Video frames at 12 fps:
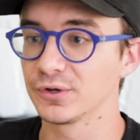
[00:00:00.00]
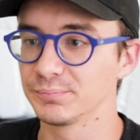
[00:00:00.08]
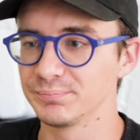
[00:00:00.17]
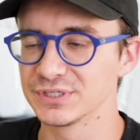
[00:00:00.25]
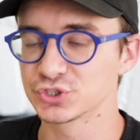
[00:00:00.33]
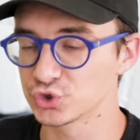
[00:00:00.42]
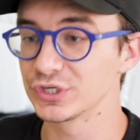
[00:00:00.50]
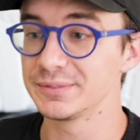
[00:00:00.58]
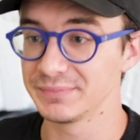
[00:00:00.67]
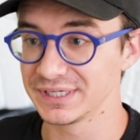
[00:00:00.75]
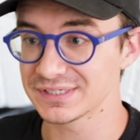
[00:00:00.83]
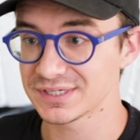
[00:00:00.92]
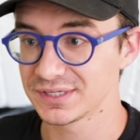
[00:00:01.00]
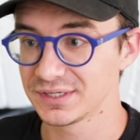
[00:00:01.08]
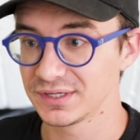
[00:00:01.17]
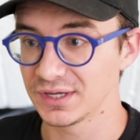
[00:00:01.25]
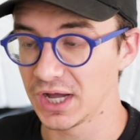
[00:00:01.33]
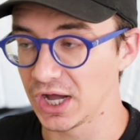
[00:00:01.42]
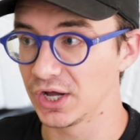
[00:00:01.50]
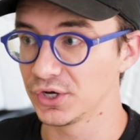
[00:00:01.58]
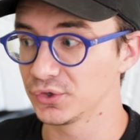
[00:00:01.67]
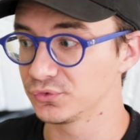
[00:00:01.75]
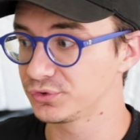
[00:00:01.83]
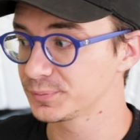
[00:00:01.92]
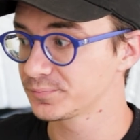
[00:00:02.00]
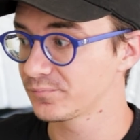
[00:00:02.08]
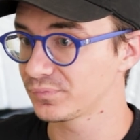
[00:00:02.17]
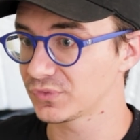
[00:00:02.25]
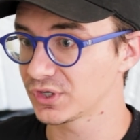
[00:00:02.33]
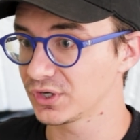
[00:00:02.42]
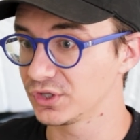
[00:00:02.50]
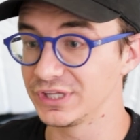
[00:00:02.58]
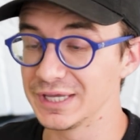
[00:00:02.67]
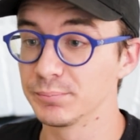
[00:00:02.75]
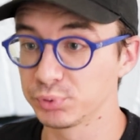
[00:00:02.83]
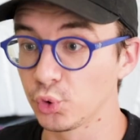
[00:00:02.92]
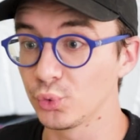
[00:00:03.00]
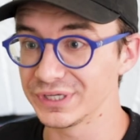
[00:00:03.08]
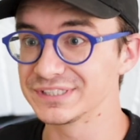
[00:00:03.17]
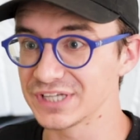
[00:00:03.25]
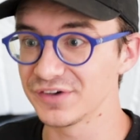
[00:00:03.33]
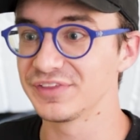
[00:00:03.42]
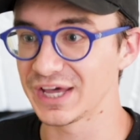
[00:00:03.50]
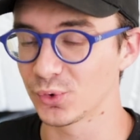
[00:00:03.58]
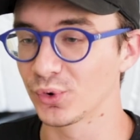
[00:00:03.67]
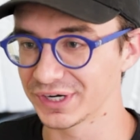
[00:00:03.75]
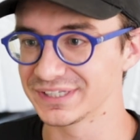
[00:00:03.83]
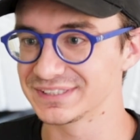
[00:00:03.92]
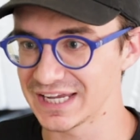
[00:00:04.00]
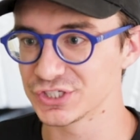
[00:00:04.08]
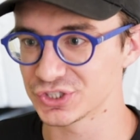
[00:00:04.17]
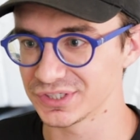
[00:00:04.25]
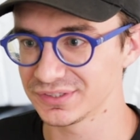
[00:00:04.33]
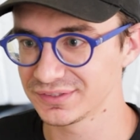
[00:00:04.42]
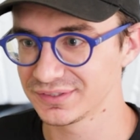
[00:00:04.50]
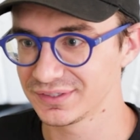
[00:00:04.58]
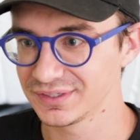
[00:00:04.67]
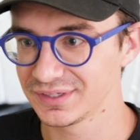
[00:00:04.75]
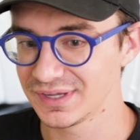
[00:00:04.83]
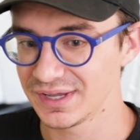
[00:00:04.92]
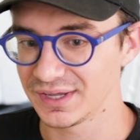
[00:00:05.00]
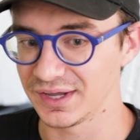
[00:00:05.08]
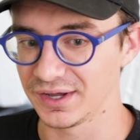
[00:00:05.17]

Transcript: mistreatment of the employees of that organization,